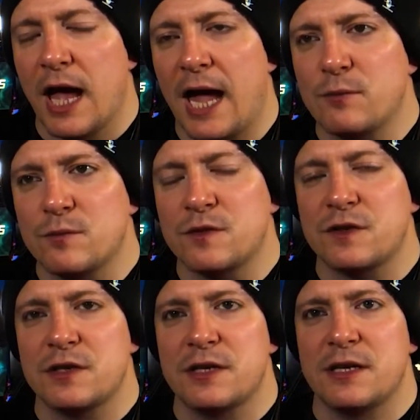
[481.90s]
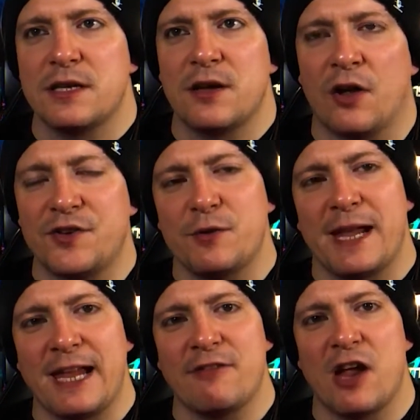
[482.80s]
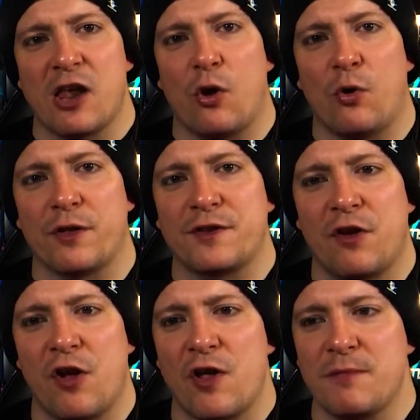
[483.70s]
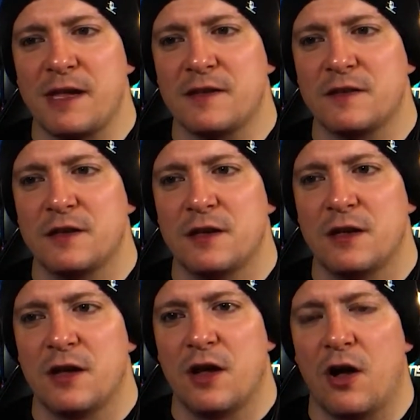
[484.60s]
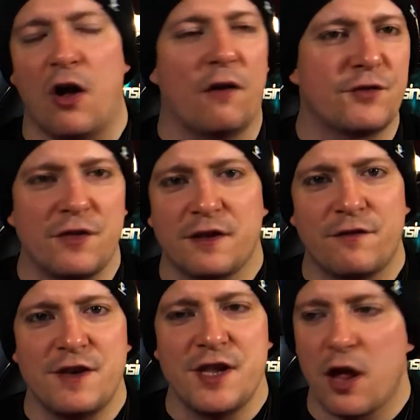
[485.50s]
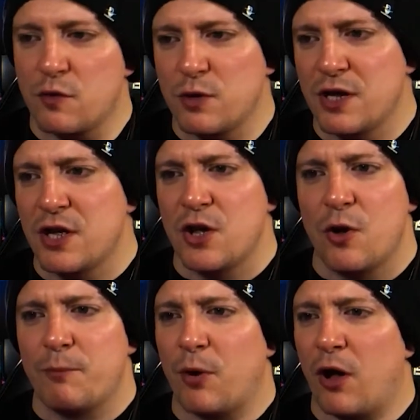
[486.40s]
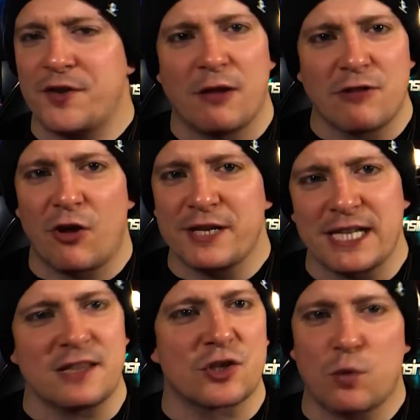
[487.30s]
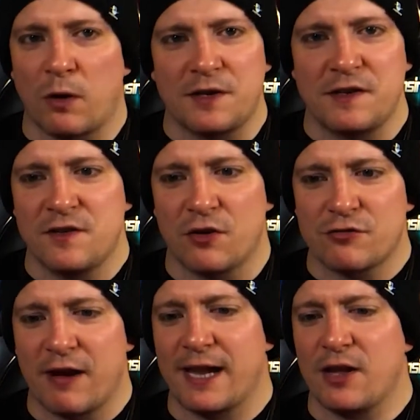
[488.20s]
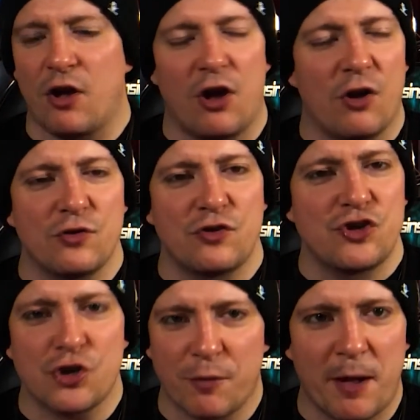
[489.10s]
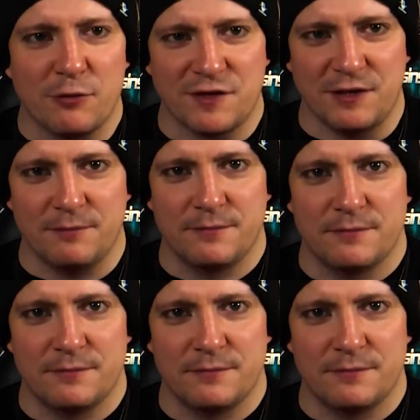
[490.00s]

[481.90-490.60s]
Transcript: And I do hear it a lot all the time is, I've done this video, but I don't like it, the quality is not great, should I post it?